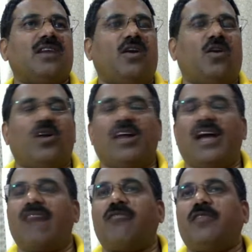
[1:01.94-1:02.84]
or
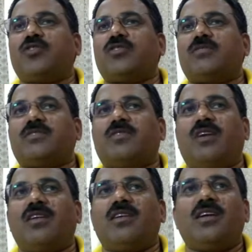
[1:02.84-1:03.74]
have fellowship with
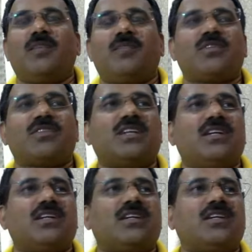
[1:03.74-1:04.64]
God, because
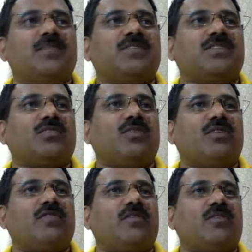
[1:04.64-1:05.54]
guilt keeps us away
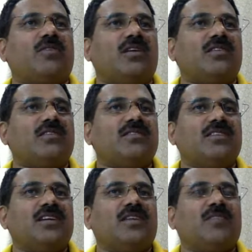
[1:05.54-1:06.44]
from God.
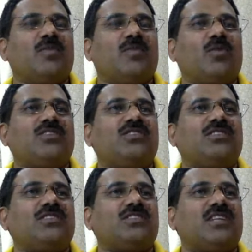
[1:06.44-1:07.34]
But what is
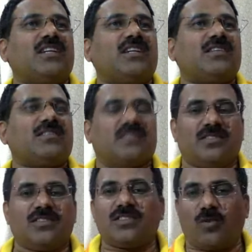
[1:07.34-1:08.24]
Jesus saying?
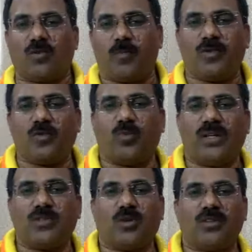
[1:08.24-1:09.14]
Just open to
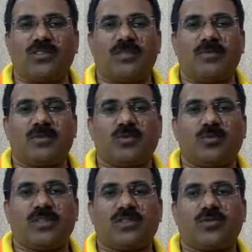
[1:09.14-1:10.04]
1 John chapter
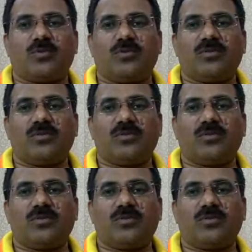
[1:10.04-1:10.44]
2 verse 2.